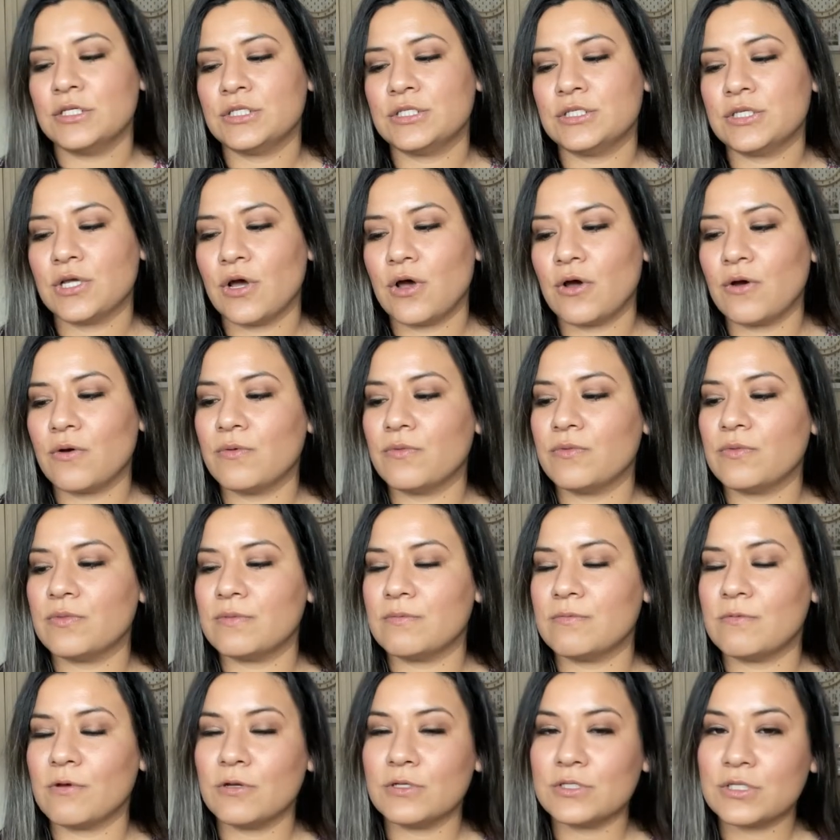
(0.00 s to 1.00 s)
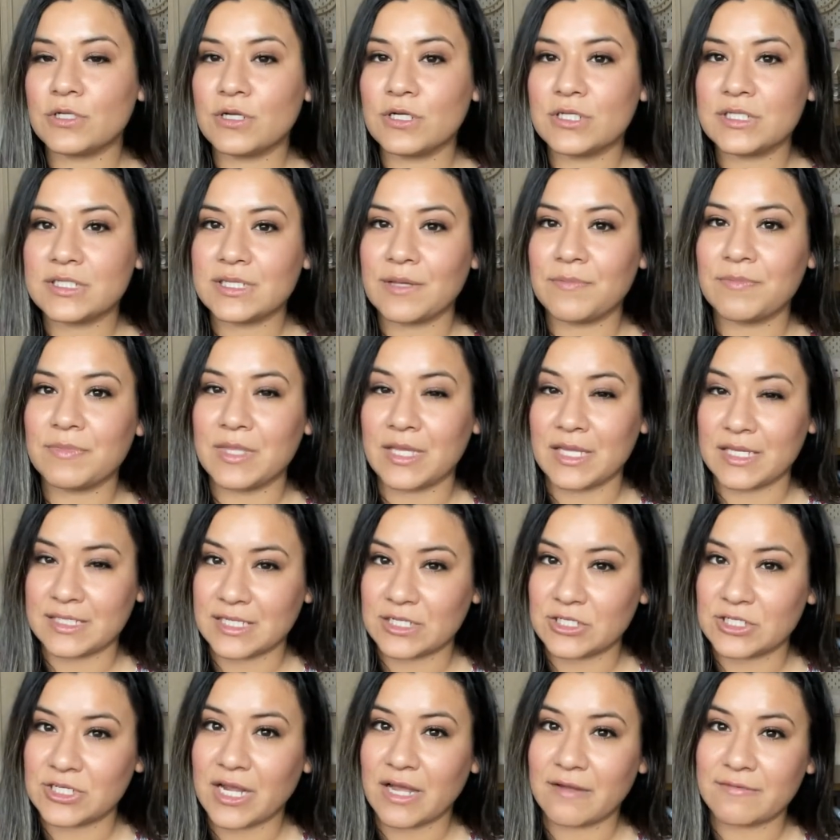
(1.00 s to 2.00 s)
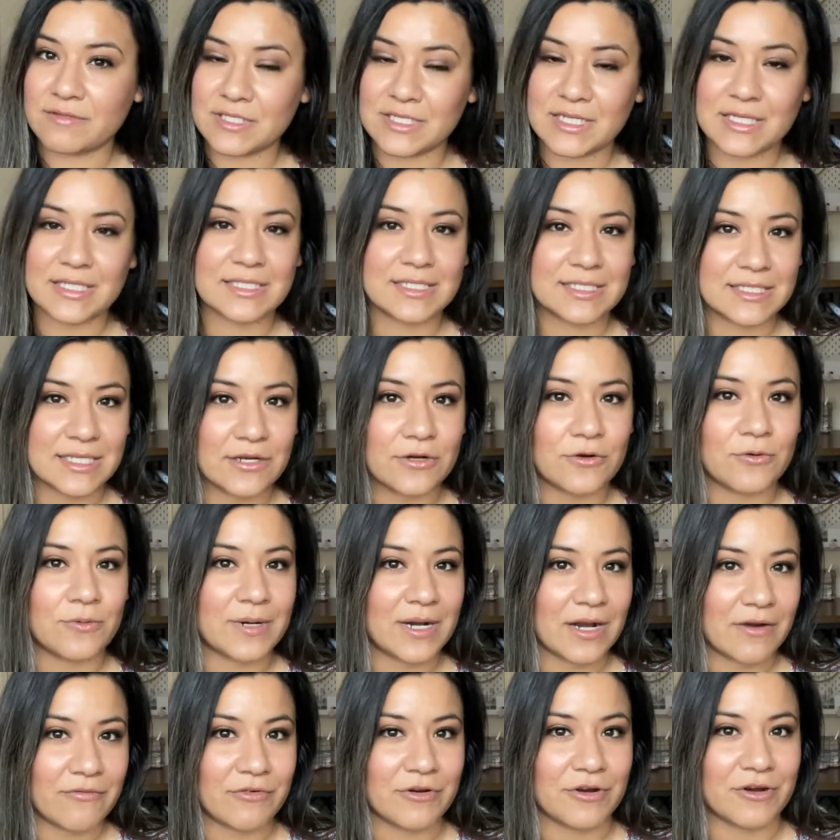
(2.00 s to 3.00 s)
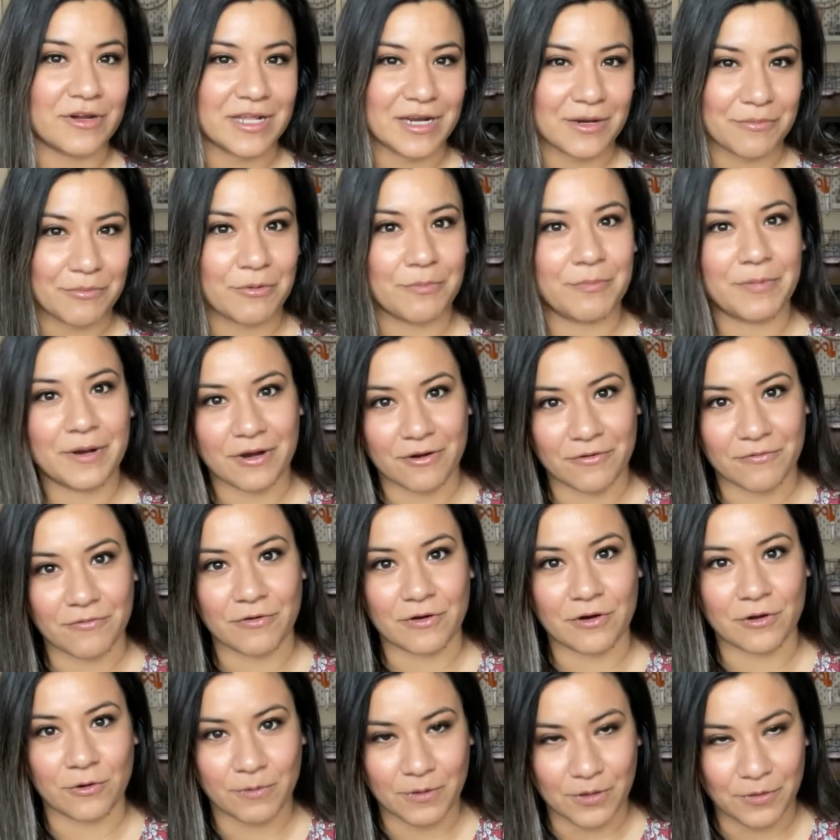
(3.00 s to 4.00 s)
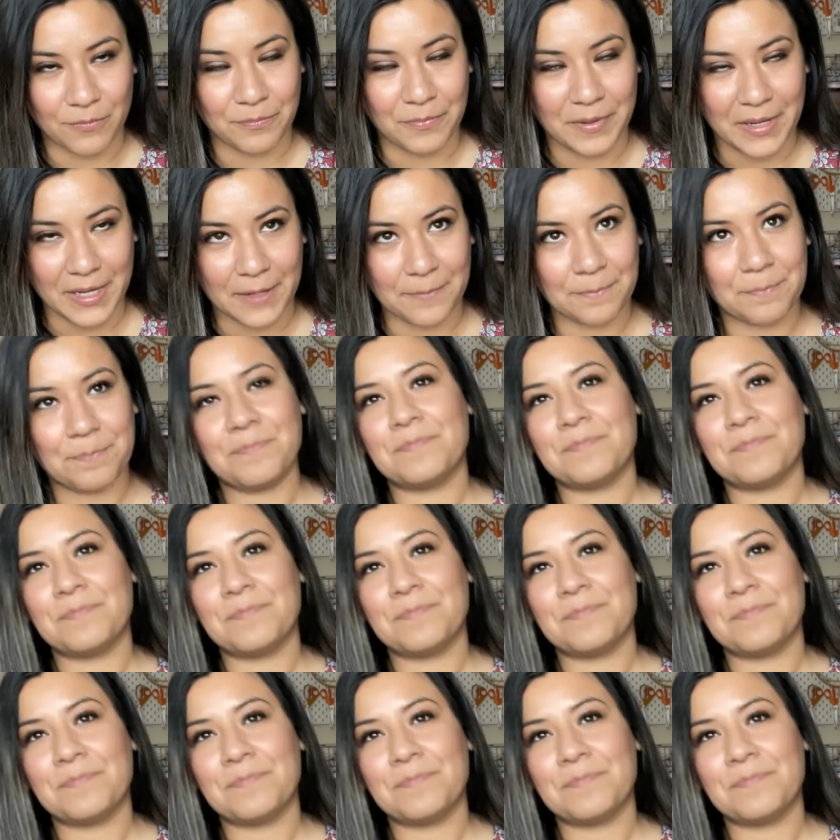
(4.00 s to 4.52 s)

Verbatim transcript: So those are some things that you have to consider whenever you're going to prepare for a quilt bee.